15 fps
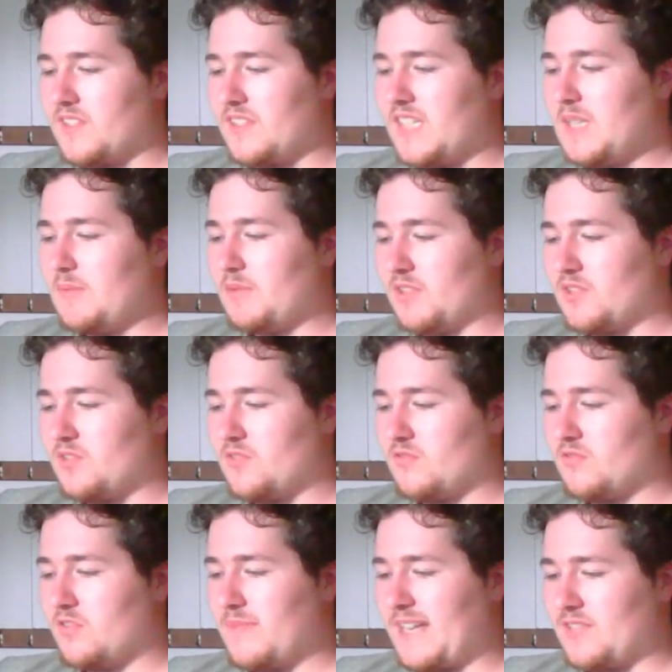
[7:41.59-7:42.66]
Asleep on a
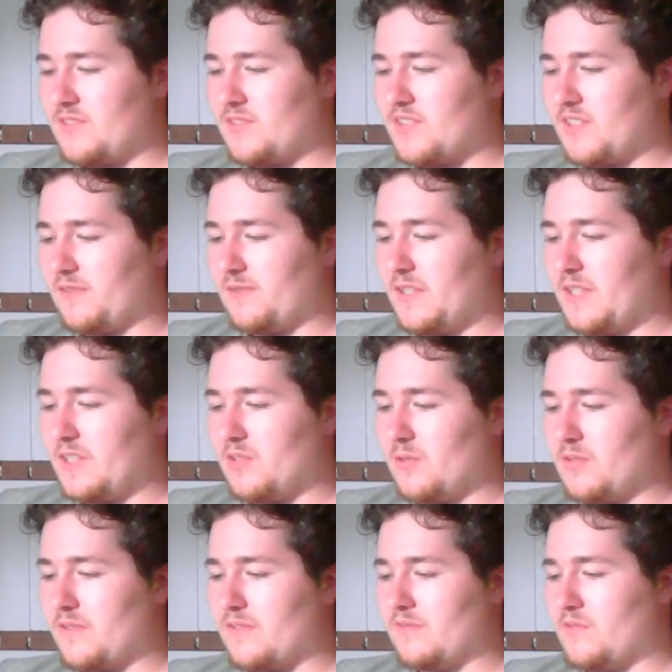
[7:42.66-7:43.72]
straw mattress in the far
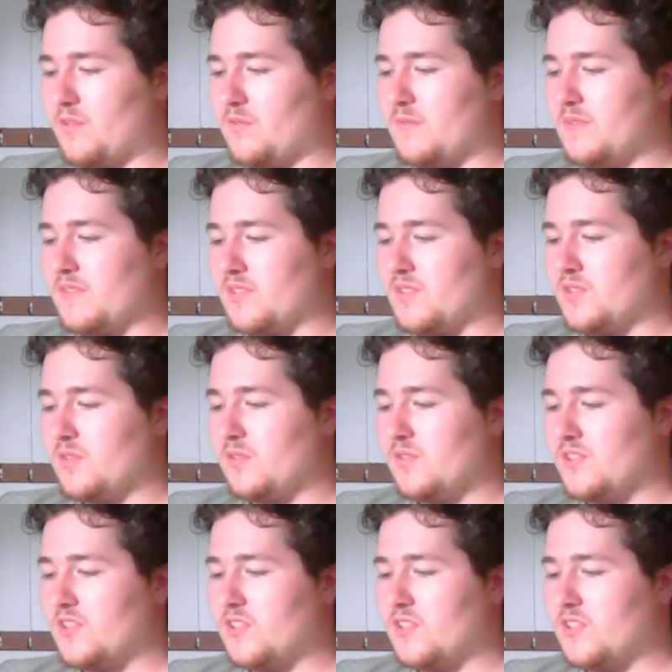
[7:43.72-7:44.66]
corner of the room is a short,